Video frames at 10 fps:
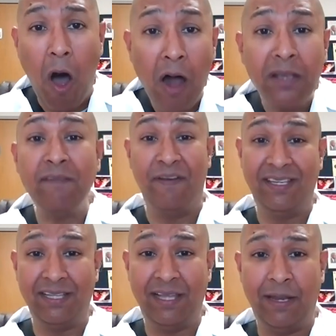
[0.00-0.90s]
on the
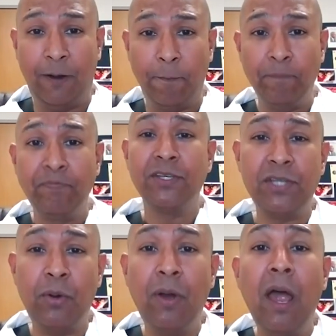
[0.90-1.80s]
ventilator?
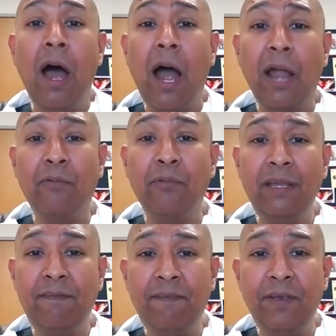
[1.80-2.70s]
So I
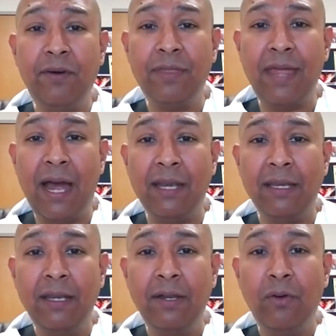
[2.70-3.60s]
really feel
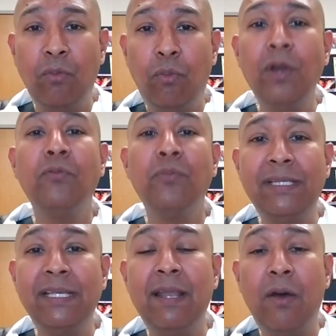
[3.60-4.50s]
that one
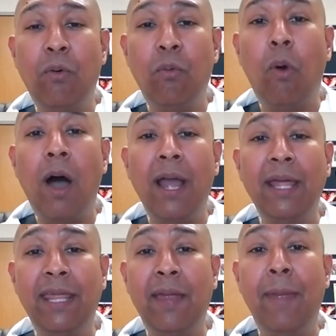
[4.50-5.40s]
reason
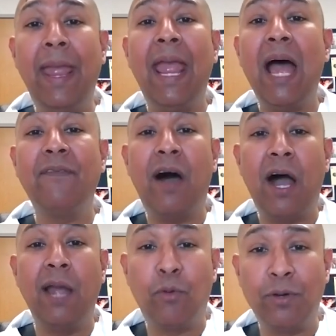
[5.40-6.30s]
why they may have a
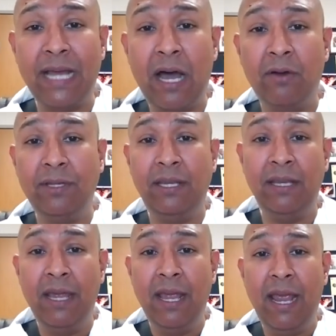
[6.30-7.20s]
high
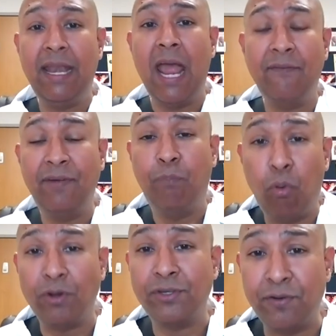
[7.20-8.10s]
mortality and have a
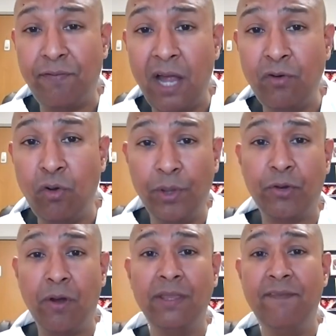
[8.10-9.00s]
poor survival when
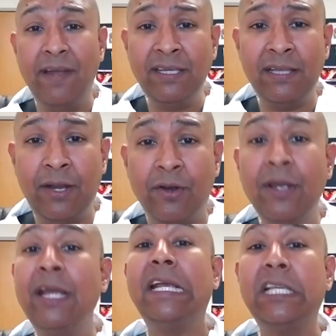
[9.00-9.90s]
they're on the
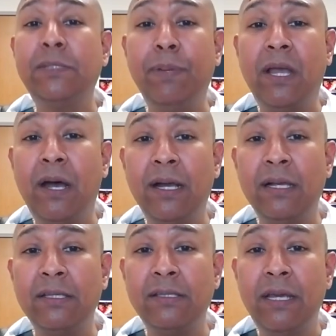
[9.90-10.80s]
ventilator is
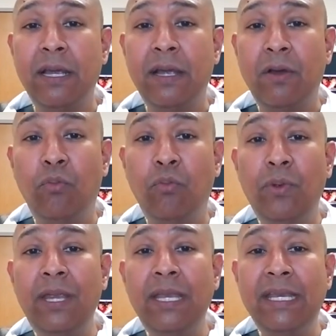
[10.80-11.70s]
because
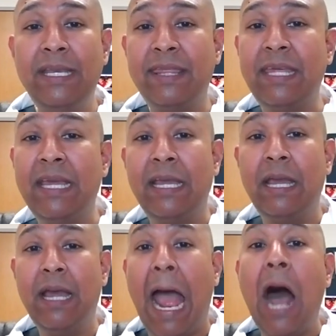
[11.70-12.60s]
we need to think
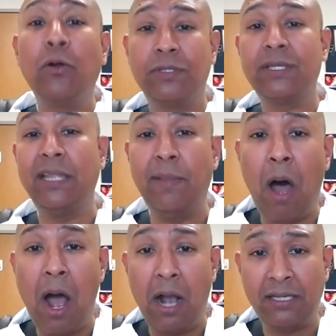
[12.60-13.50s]
outside the
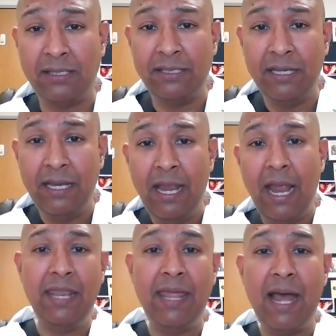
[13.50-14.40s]
box.
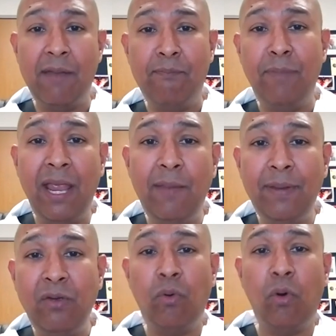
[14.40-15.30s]
And that
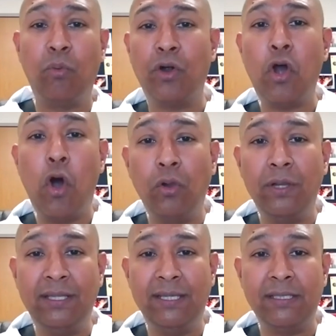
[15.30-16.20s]
maybe what we're
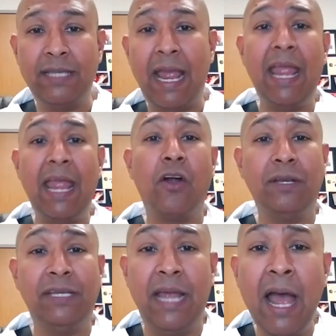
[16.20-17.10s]
calling this
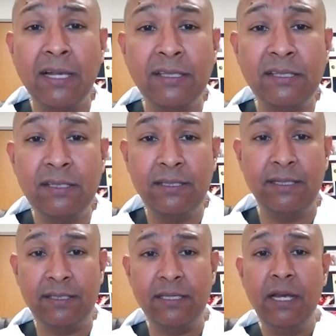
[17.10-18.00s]
ARDS,
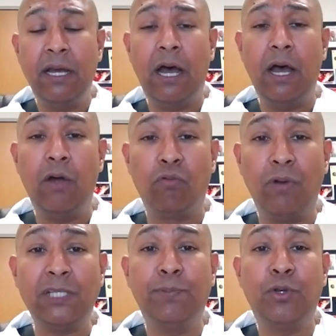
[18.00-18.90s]
this
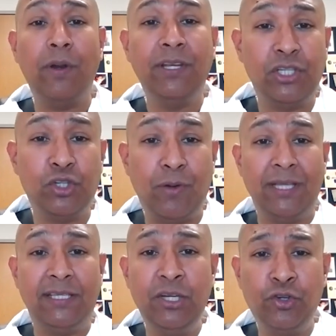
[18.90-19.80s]
respiratory
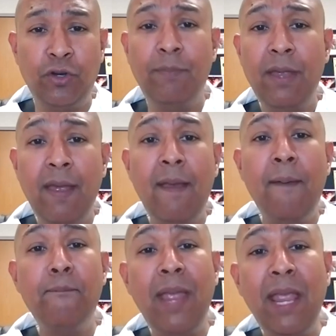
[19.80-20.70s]
distress syndrome,
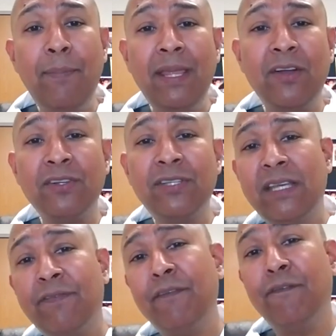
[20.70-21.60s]
maybe there's a
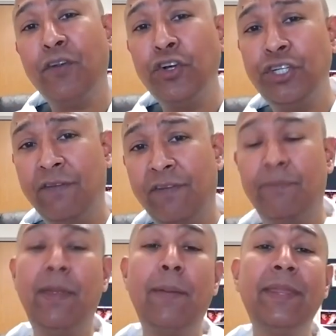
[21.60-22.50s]
different version of
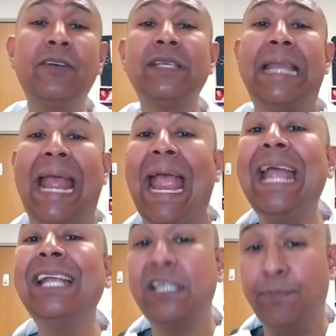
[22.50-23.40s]
it. Maybe there's an
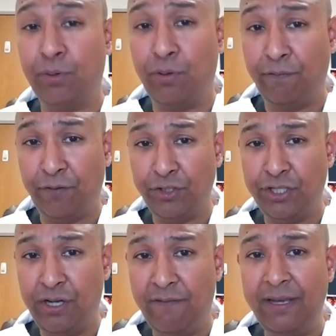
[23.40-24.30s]
atypical
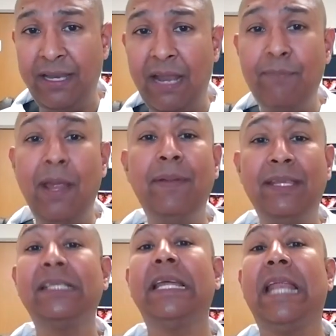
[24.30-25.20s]
version of it, and maybe
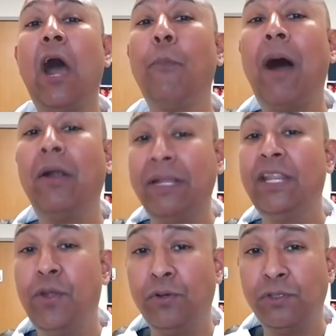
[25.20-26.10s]
this could help out
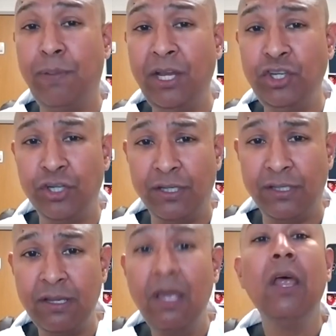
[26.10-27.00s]
in those
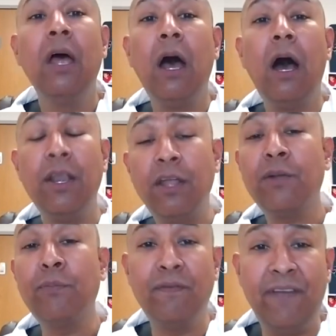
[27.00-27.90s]
patients.
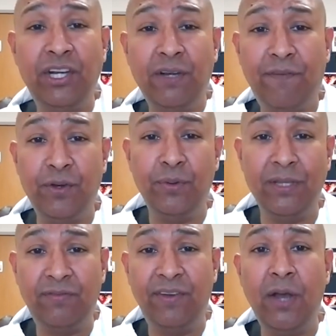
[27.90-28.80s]
Another motivation for doing
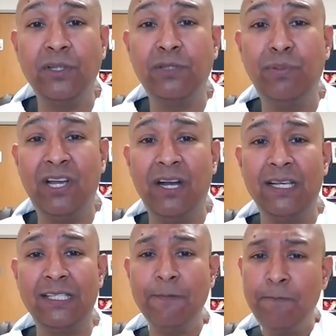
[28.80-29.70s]
this video is
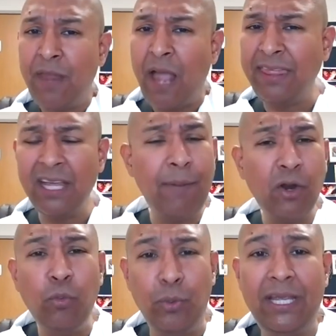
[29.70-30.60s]
because I think
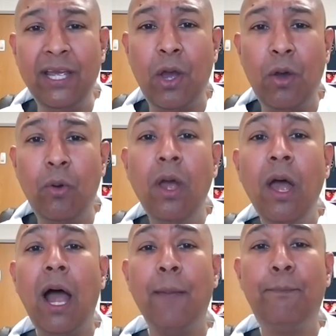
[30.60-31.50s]
about a week ago,
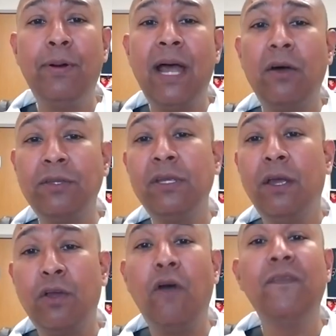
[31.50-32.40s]
I put out
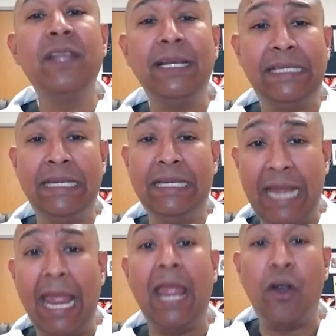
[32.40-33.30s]

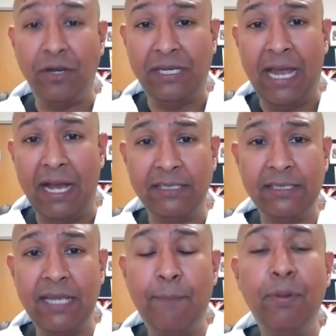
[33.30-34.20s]
COVID-19
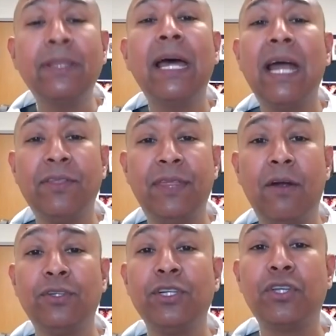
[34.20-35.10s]
ARDS, and I put that out
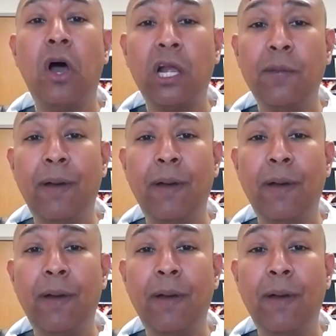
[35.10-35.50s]
there to talk